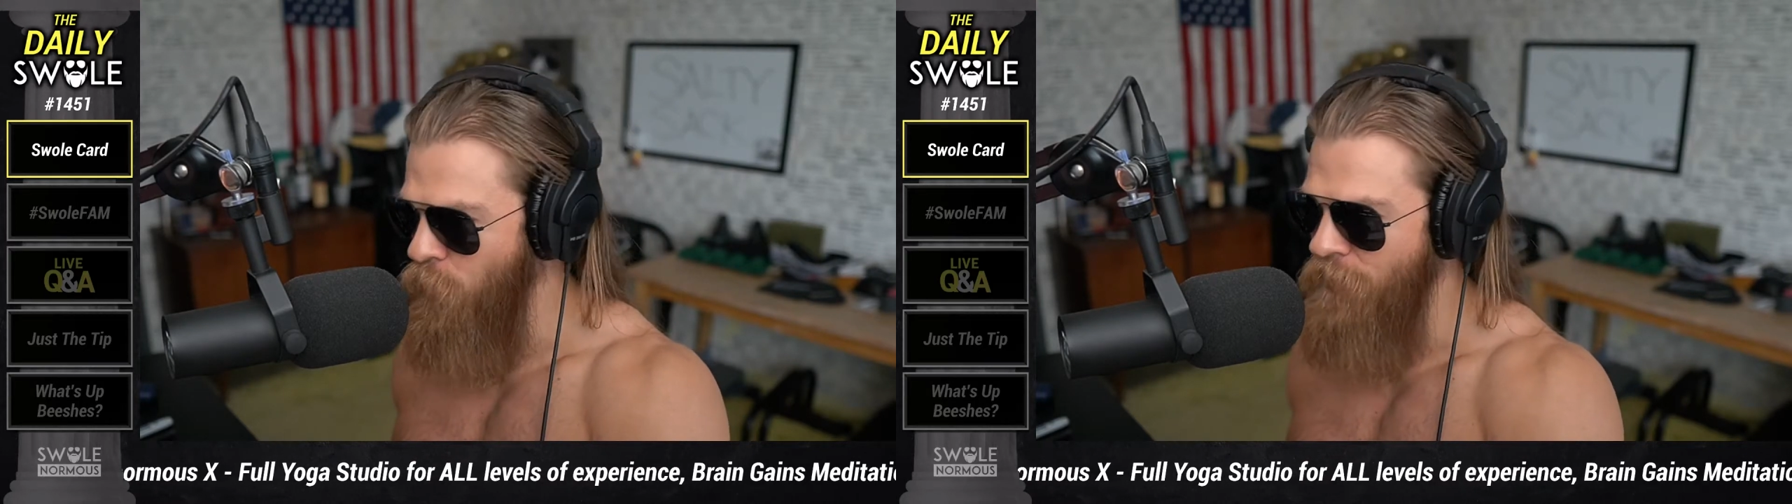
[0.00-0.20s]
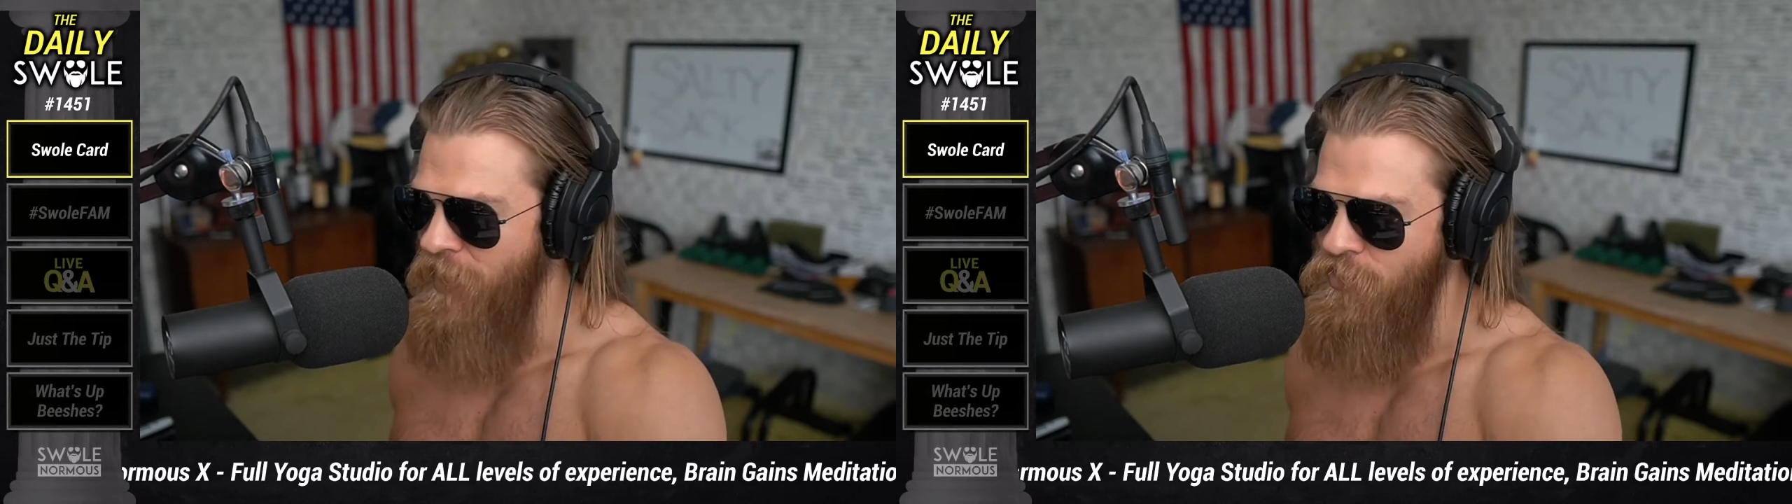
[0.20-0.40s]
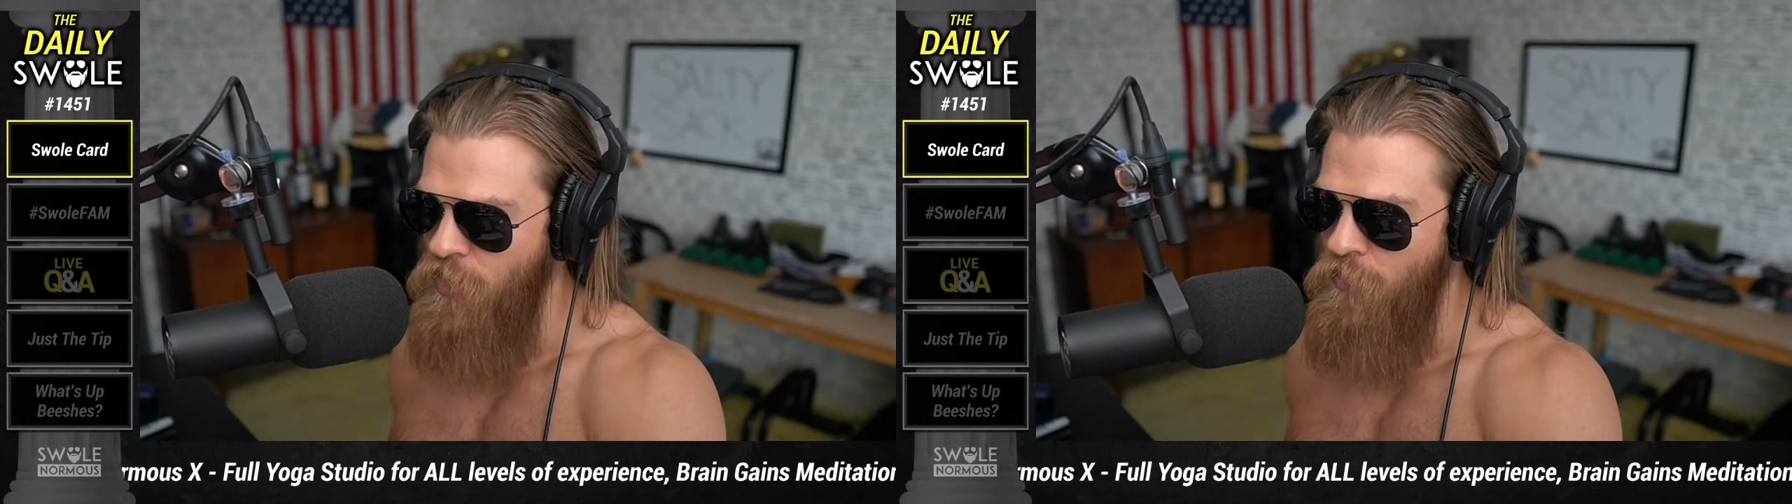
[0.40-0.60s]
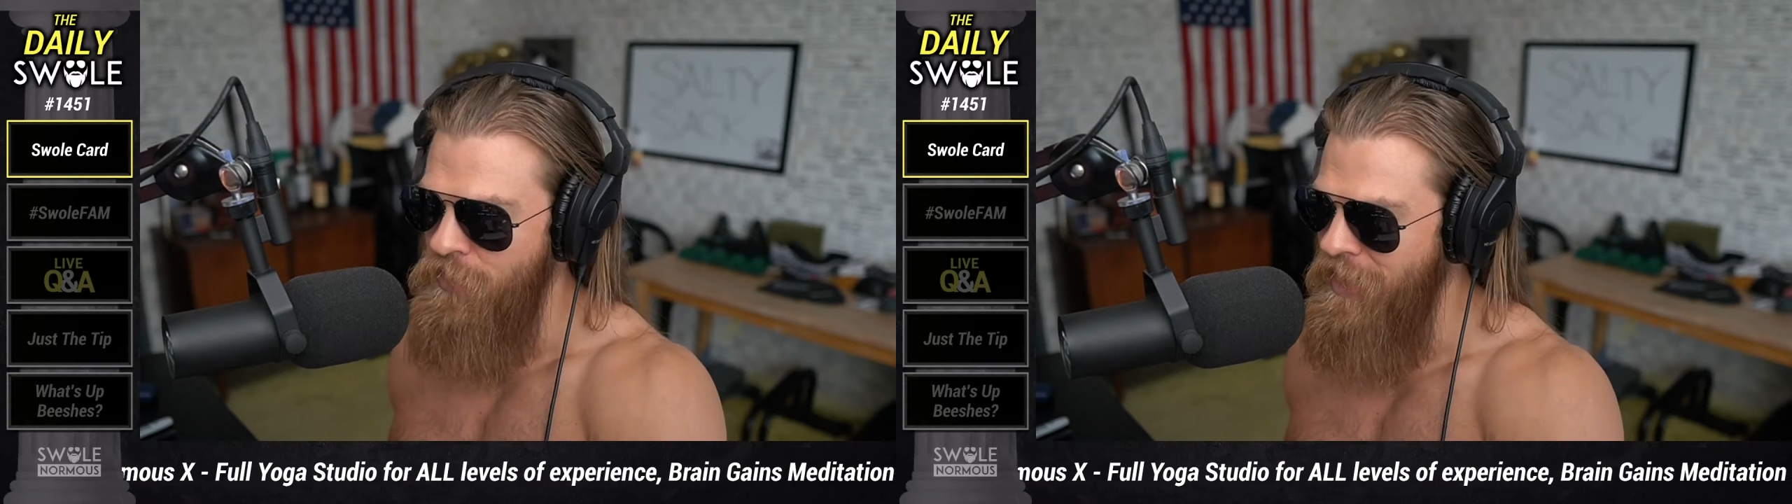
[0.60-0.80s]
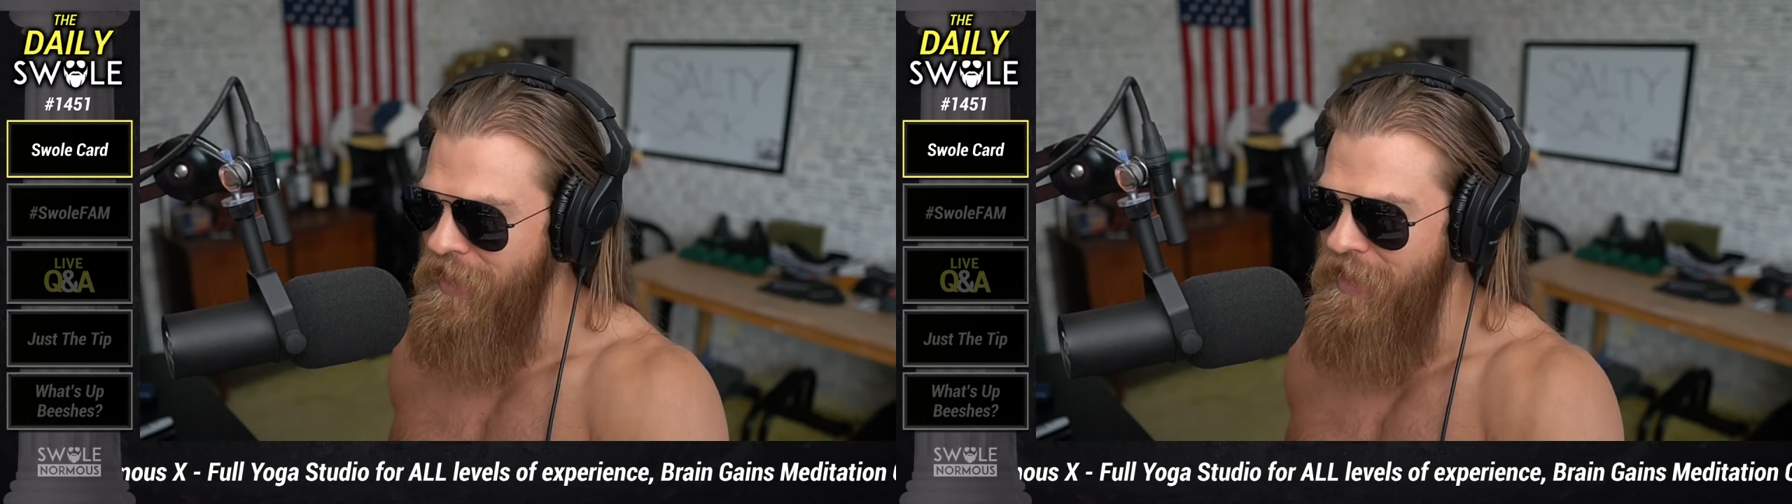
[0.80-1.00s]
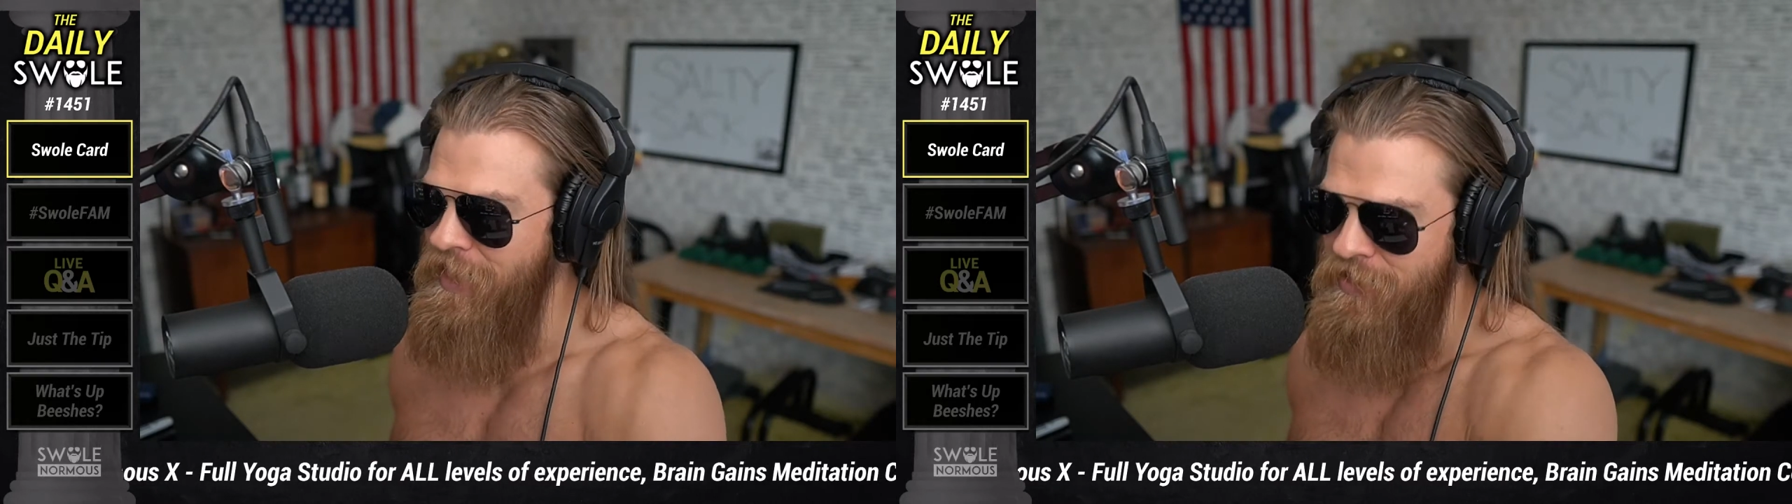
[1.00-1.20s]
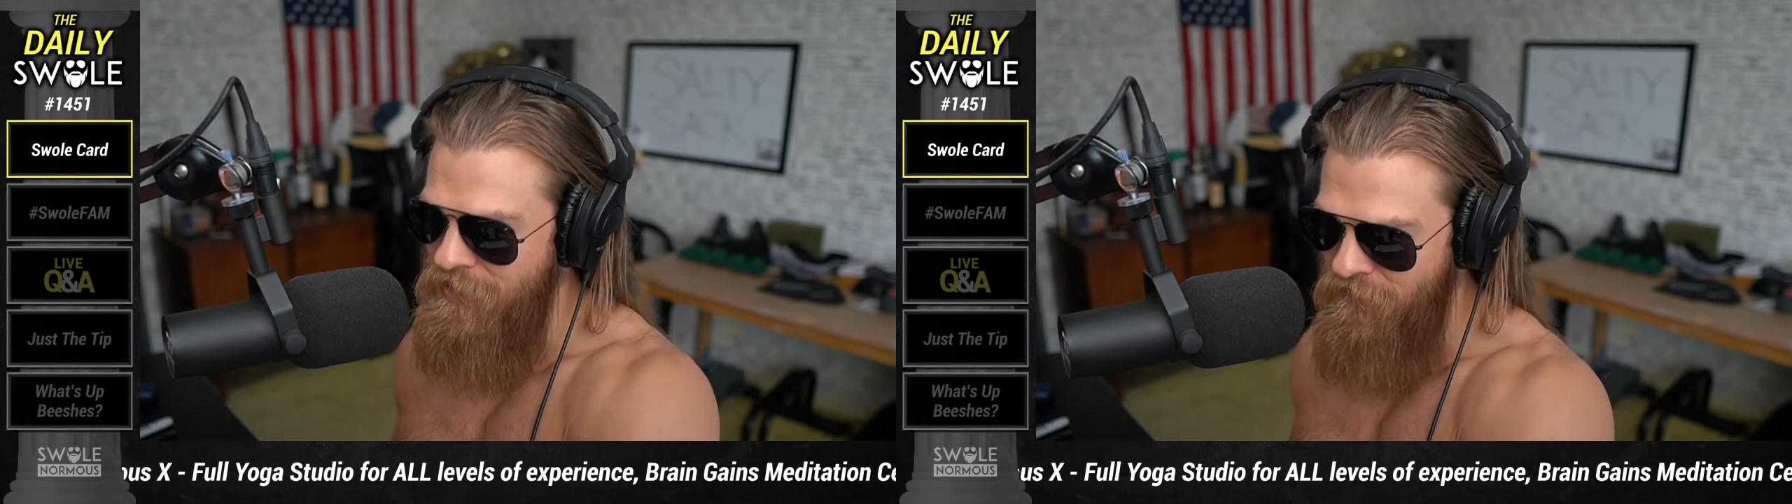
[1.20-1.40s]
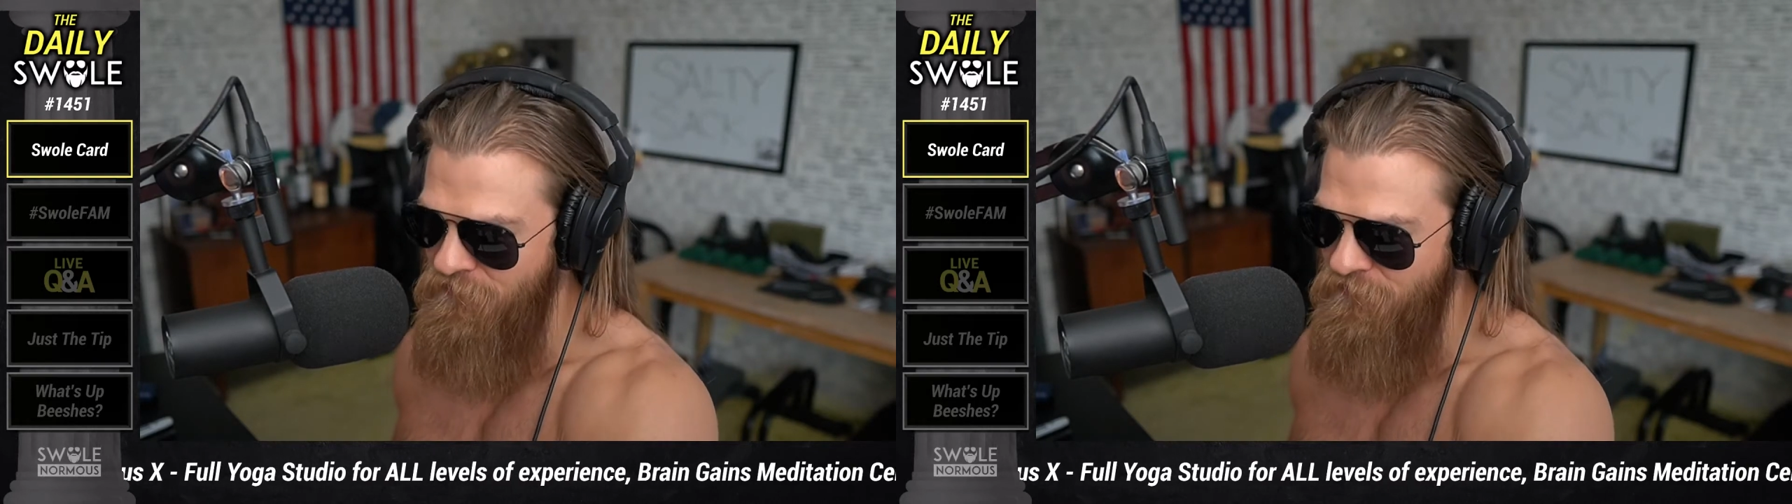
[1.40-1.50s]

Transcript: when they don't get instant